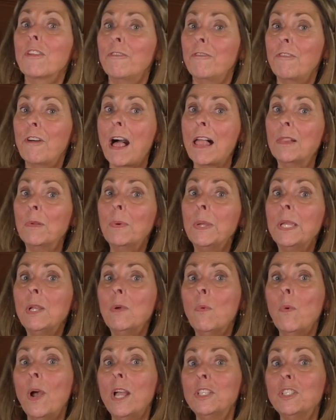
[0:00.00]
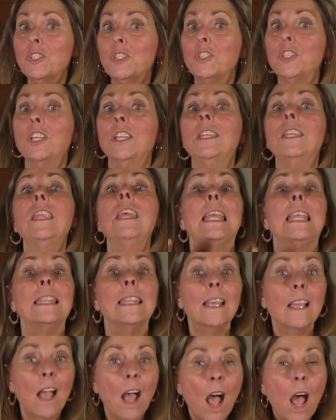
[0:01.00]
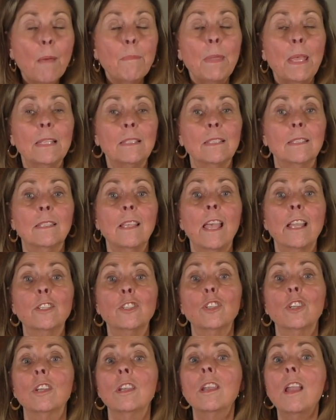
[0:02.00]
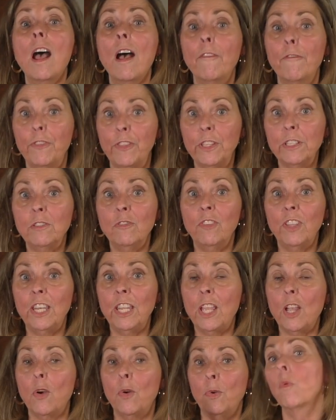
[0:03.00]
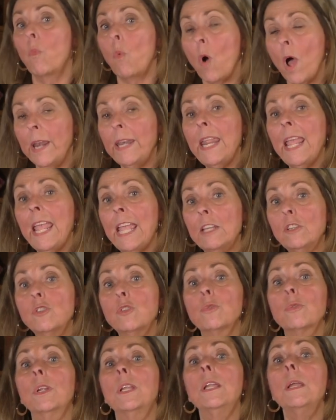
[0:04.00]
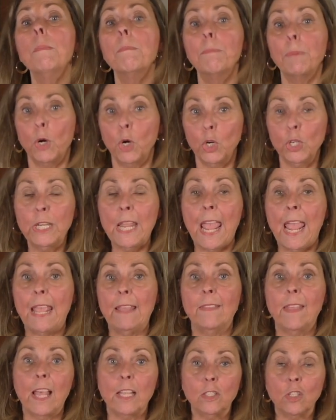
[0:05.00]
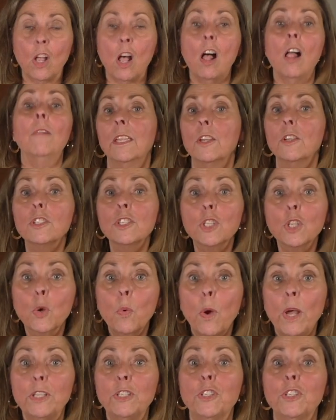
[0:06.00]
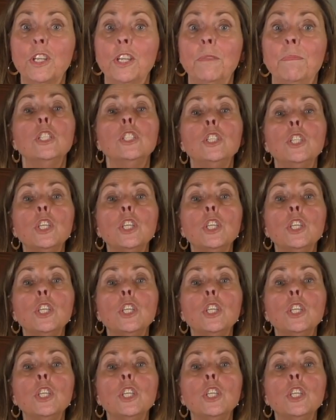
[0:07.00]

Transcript: following question in the comments section of this video. One entry per day, that's all. Here's the question.